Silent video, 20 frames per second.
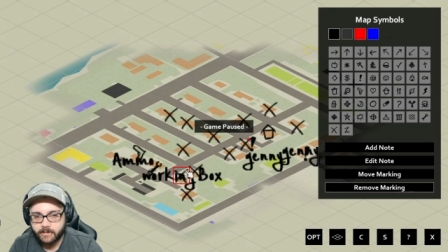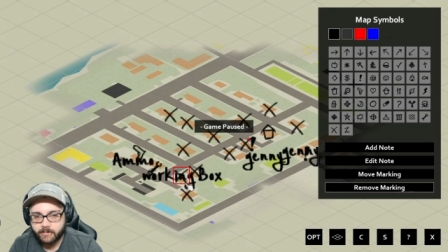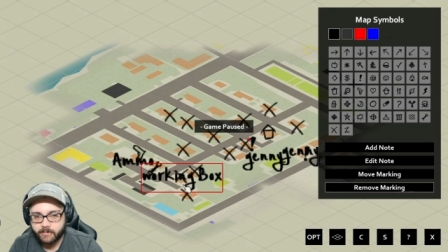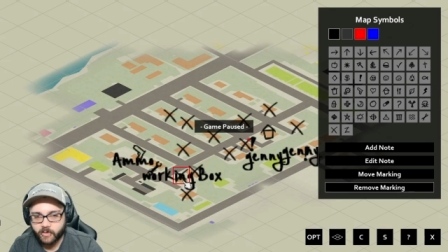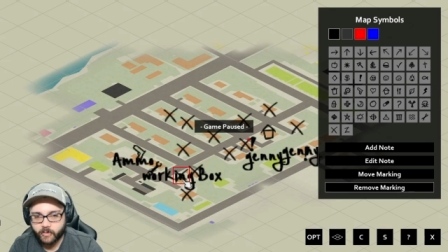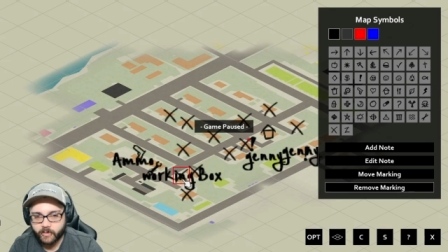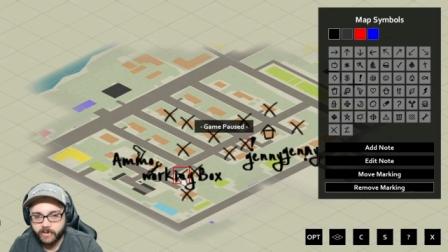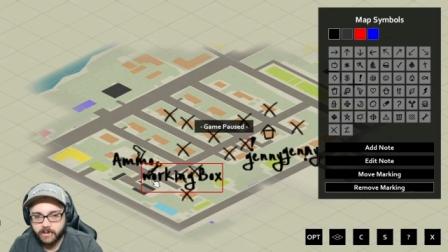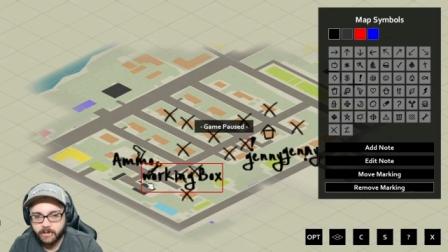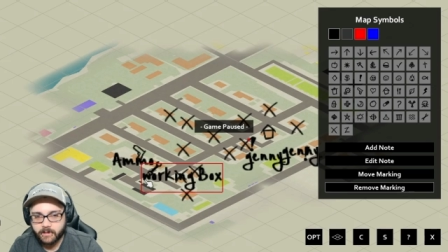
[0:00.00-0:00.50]

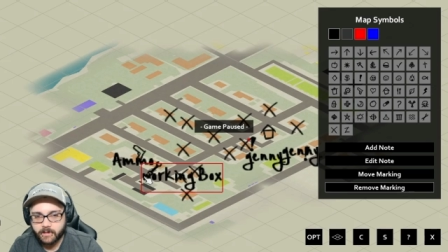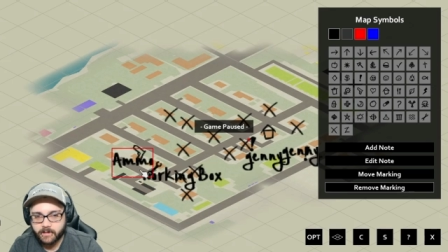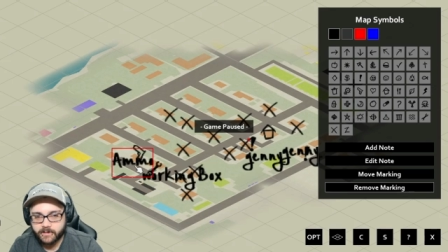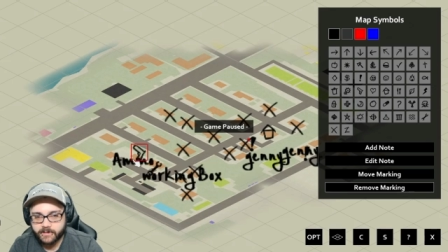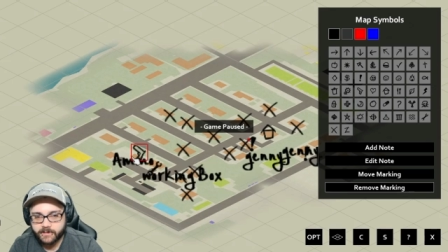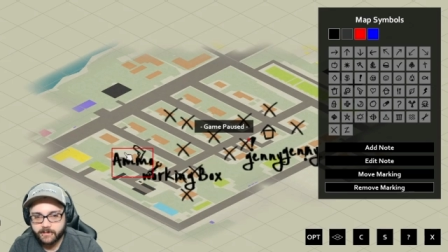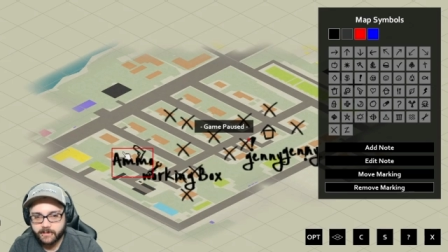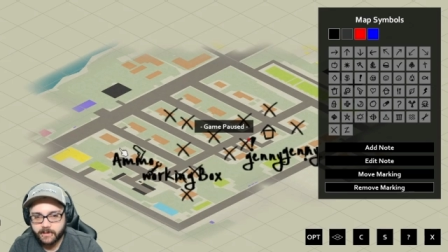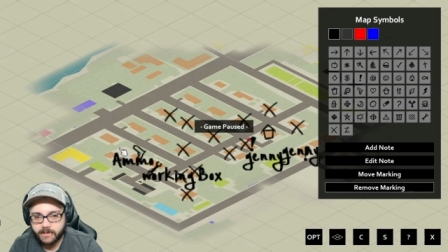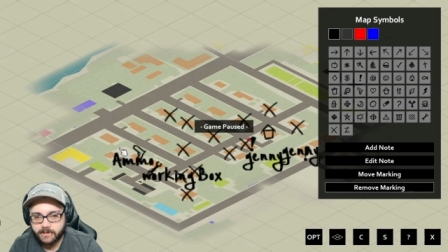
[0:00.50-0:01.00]
But we can
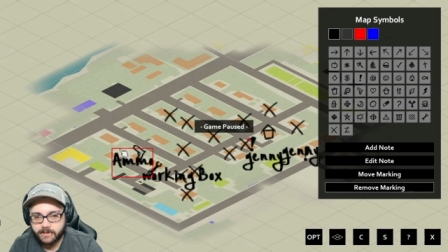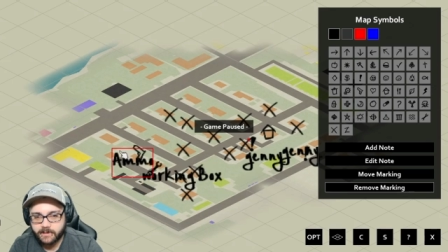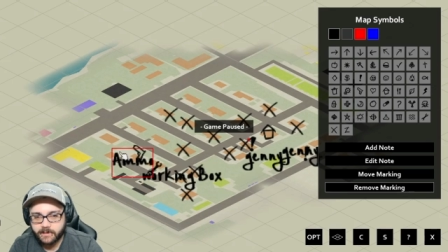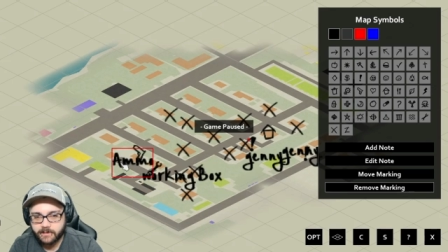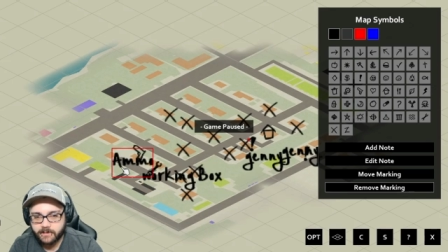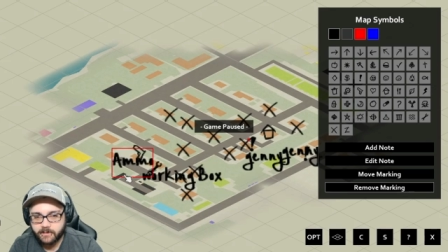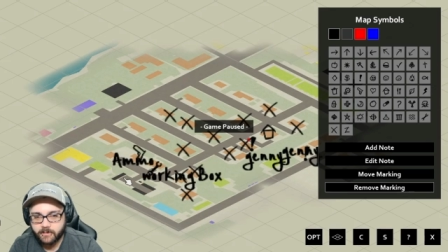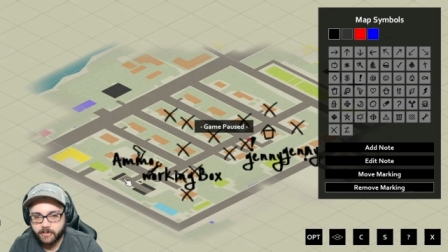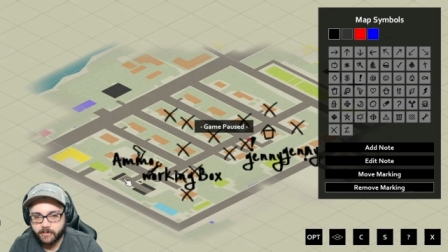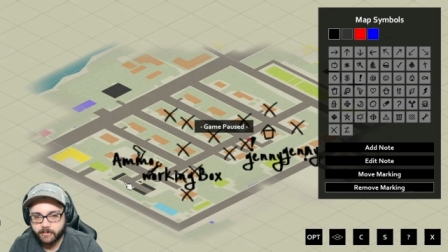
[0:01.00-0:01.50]
also
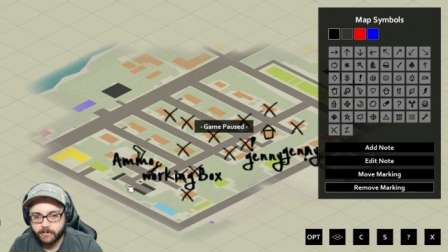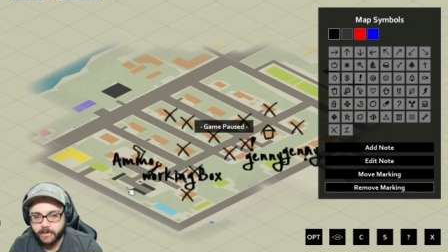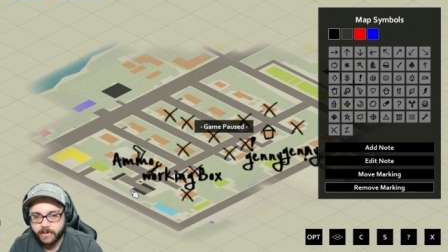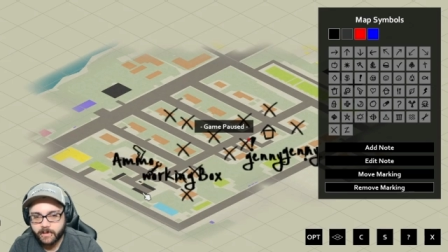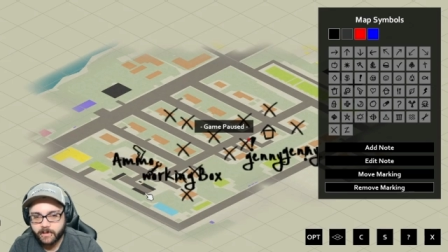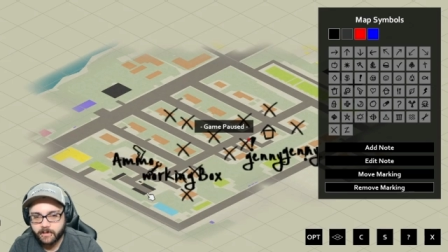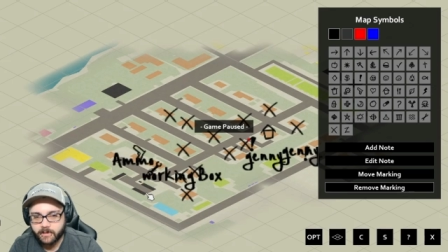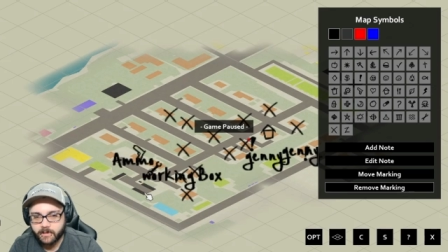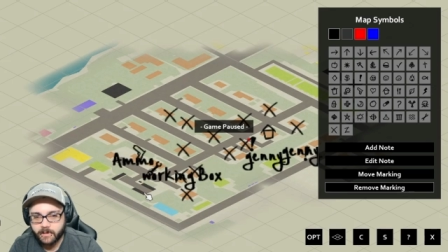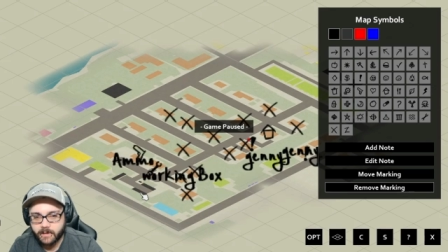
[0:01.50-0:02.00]
continue over
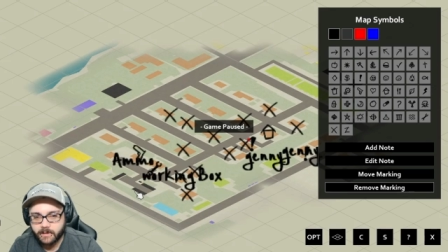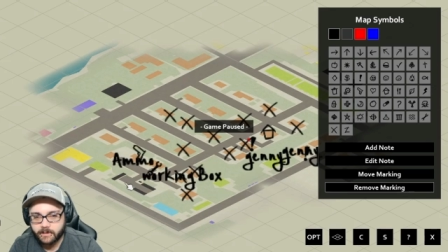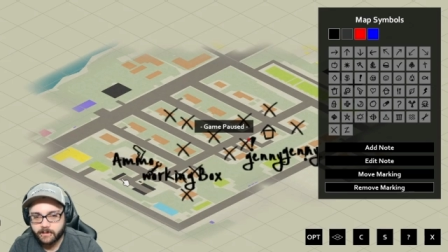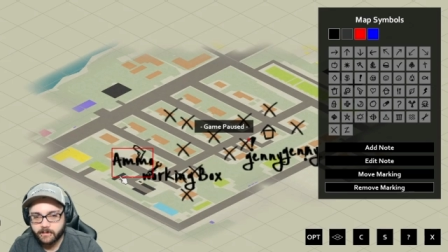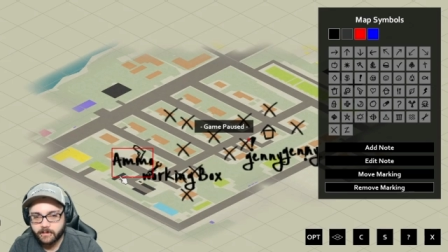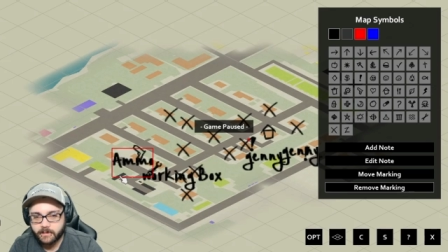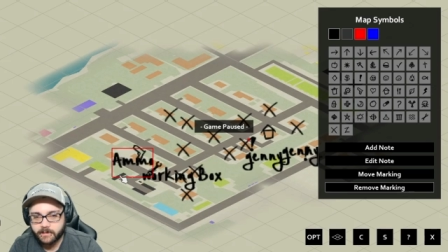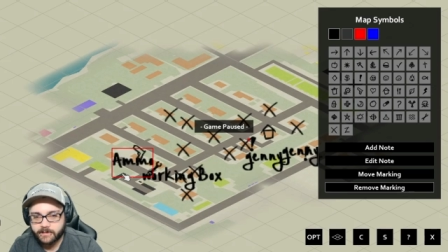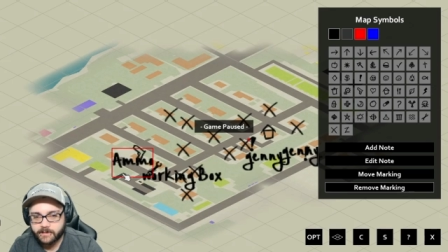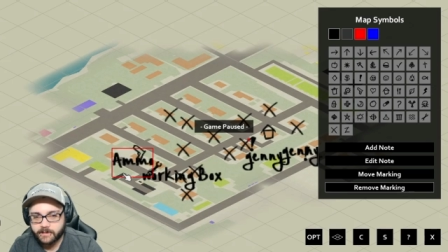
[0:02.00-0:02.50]
here, and
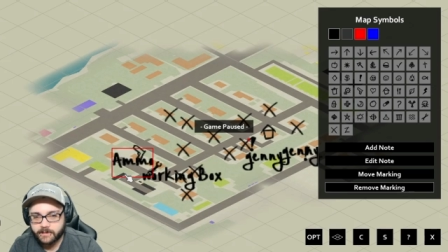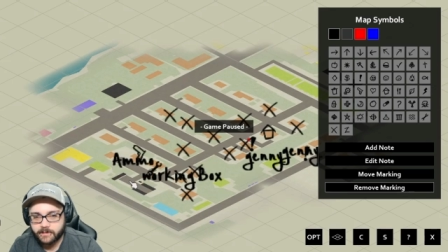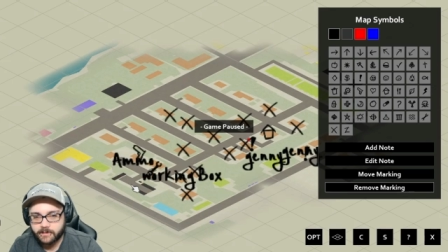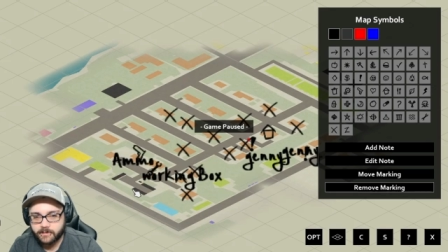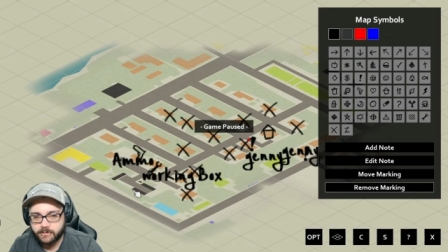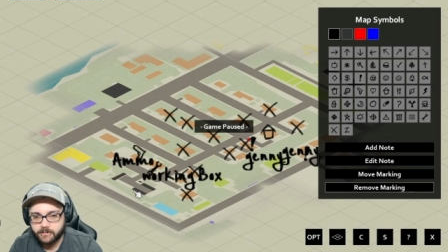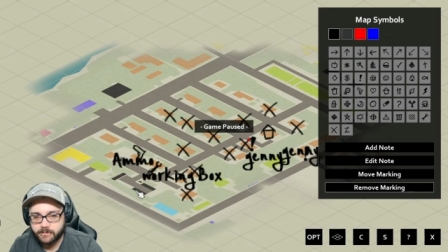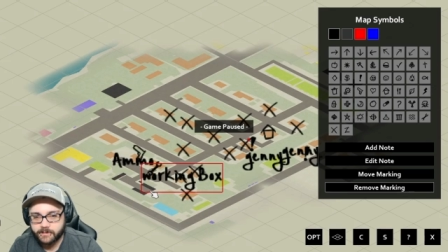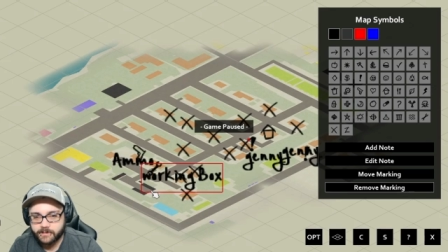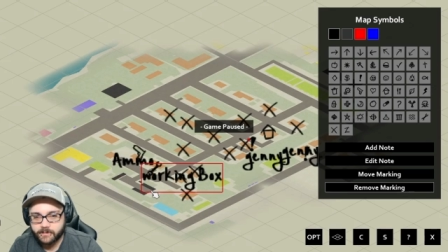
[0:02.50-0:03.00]
there is a
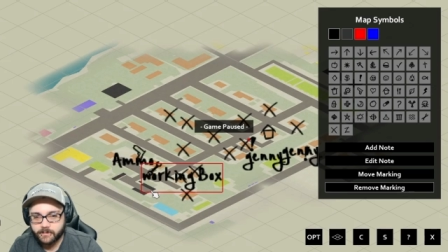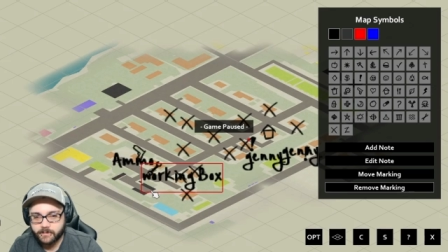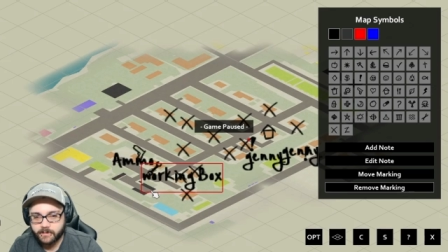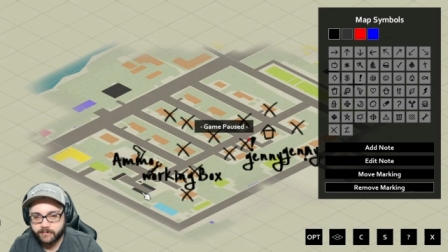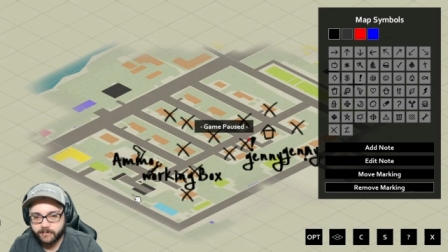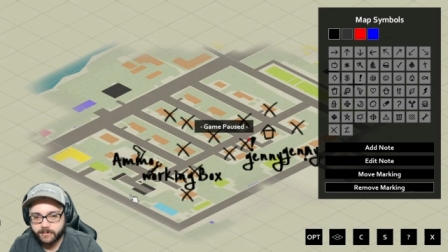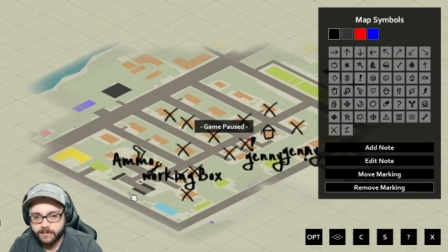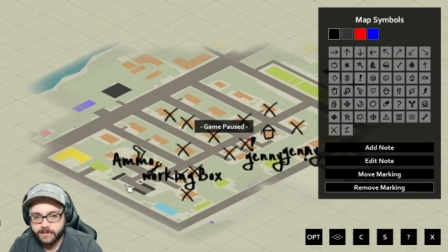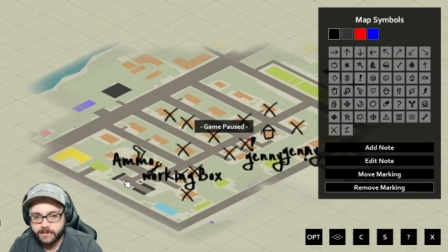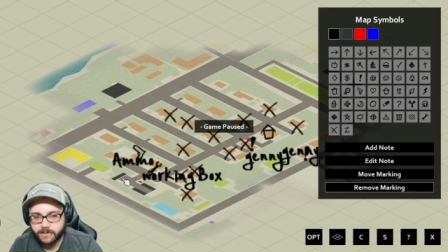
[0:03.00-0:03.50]
U-store
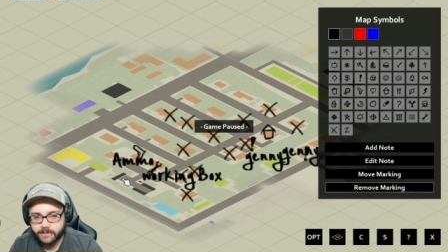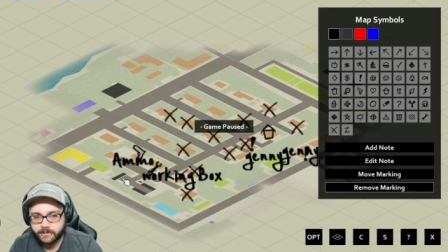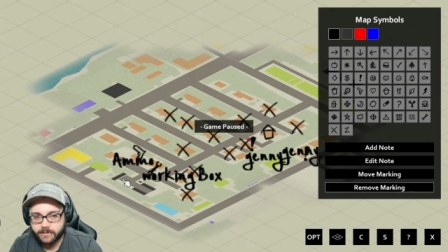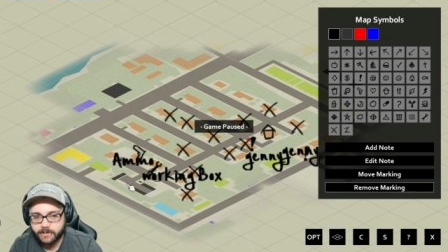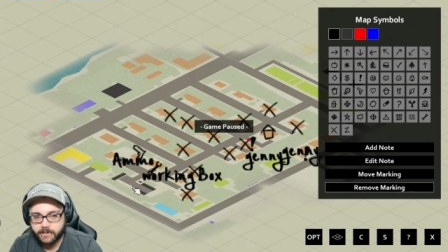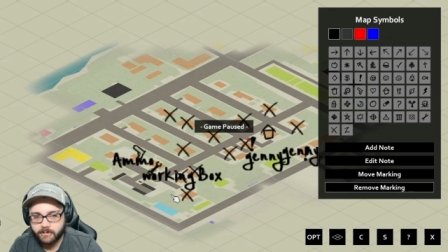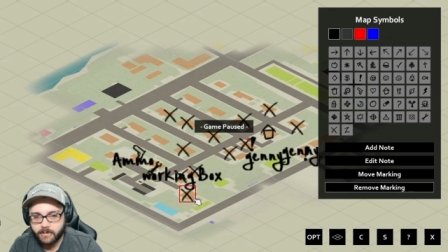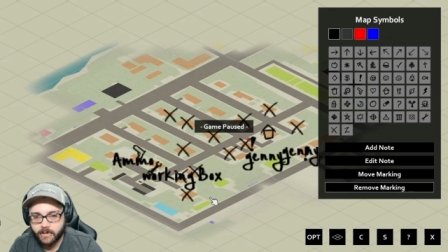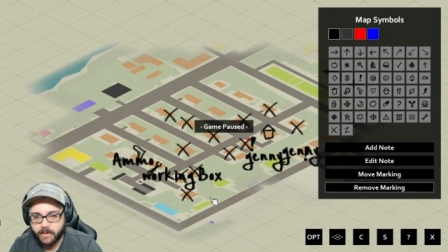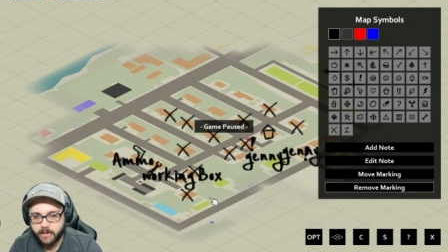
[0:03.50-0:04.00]

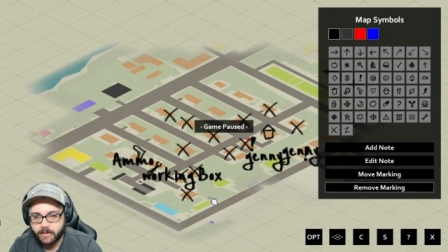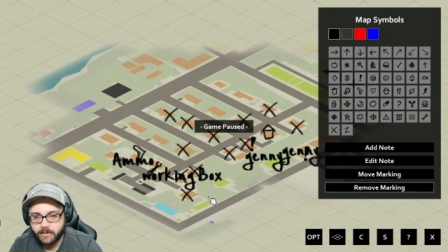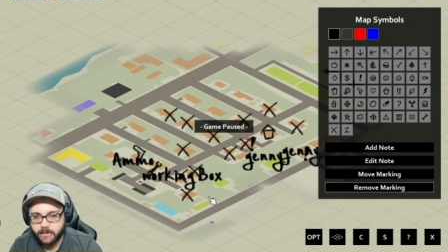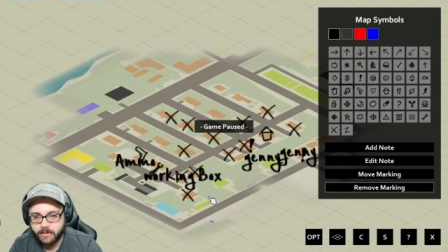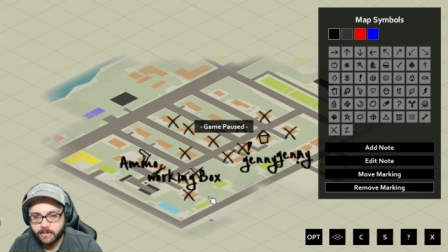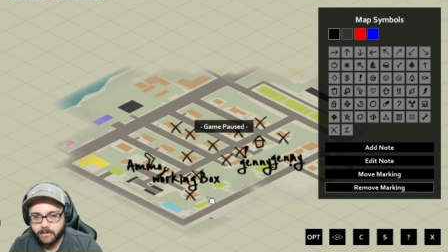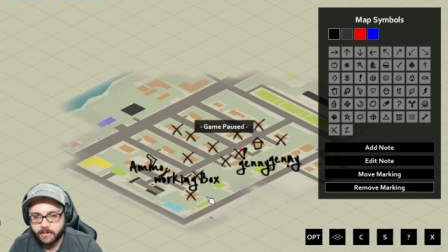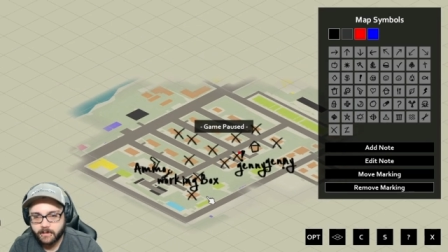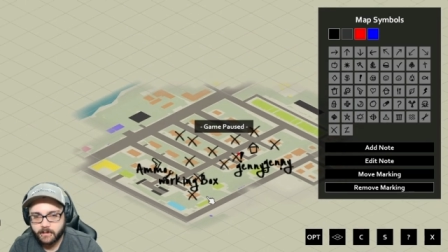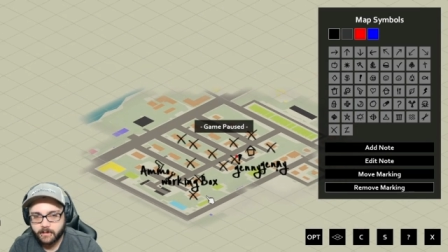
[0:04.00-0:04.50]
facility right
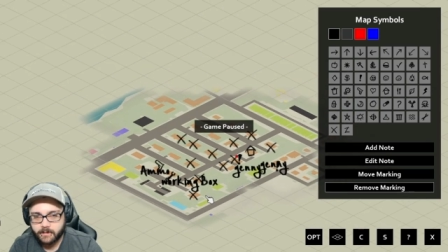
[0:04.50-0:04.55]
here.